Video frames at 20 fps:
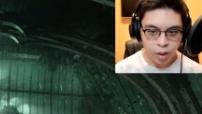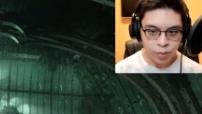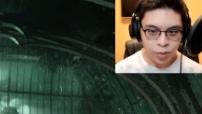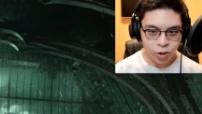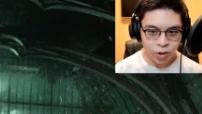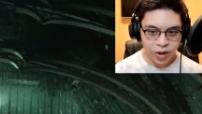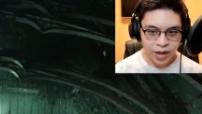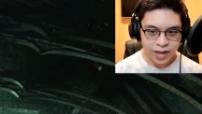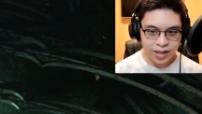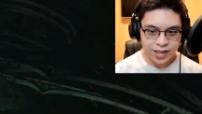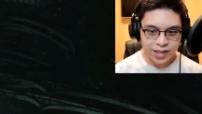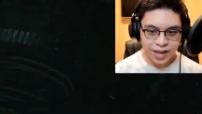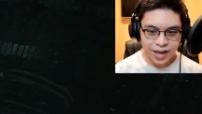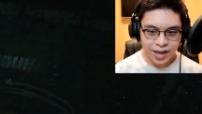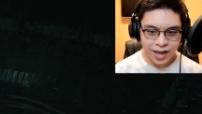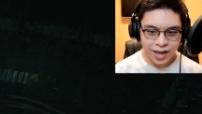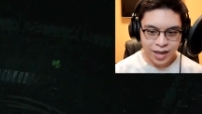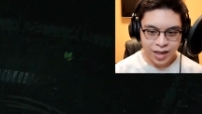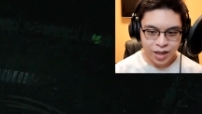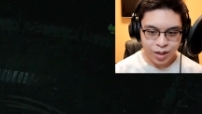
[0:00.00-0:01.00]
Upgrade
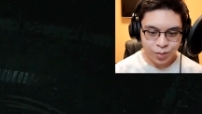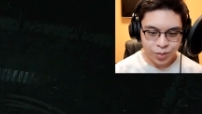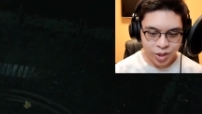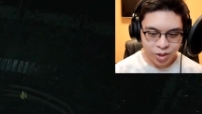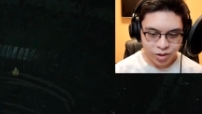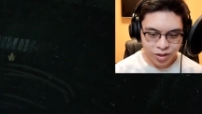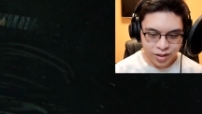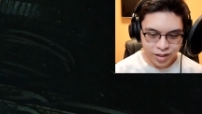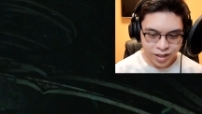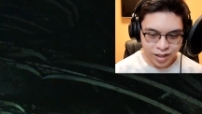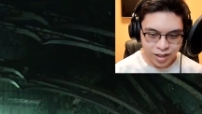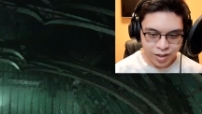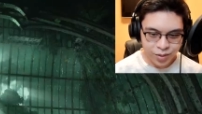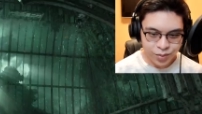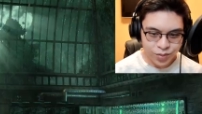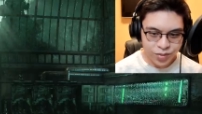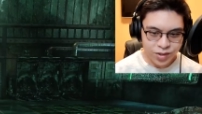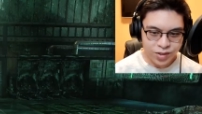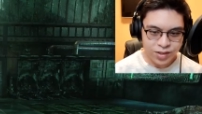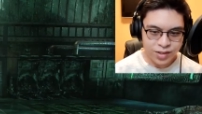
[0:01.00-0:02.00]
time. Here it
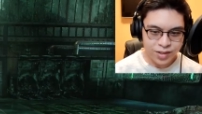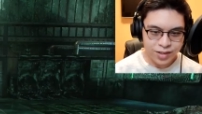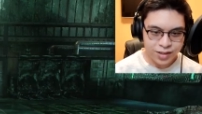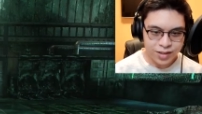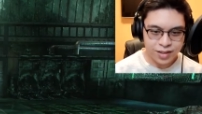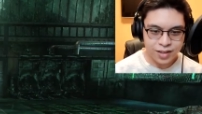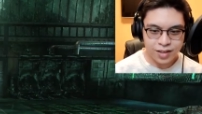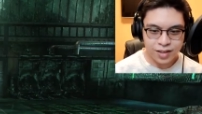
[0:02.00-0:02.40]
comes.